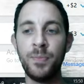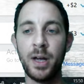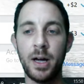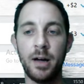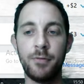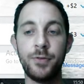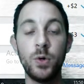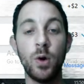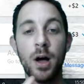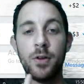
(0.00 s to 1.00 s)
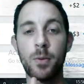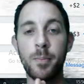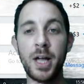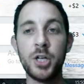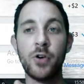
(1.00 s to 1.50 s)
a uh, few other
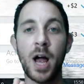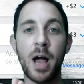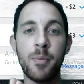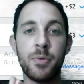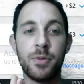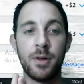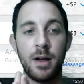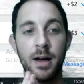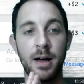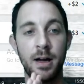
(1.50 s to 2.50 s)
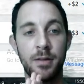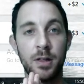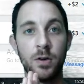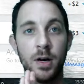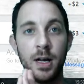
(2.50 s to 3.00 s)
major apps uh,
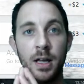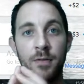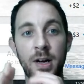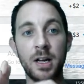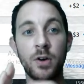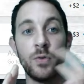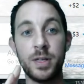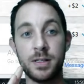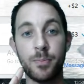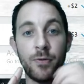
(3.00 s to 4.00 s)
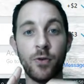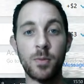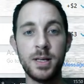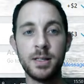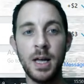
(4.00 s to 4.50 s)
that gonna even increase the
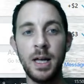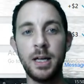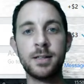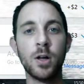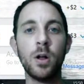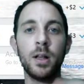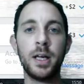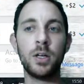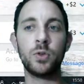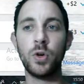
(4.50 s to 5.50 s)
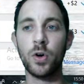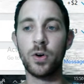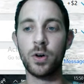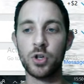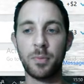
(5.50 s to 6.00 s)
performance. It's all linked to
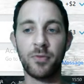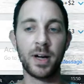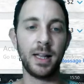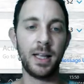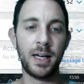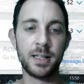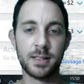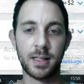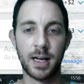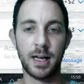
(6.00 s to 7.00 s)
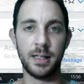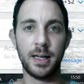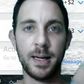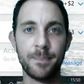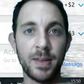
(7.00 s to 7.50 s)
your Shopify Analytics, and uh,
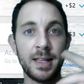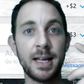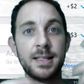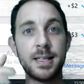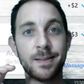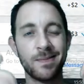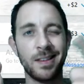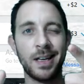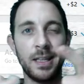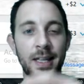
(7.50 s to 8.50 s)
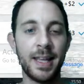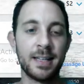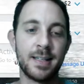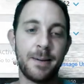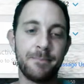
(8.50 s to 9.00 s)
that's it. Until
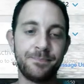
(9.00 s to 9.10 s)
next time.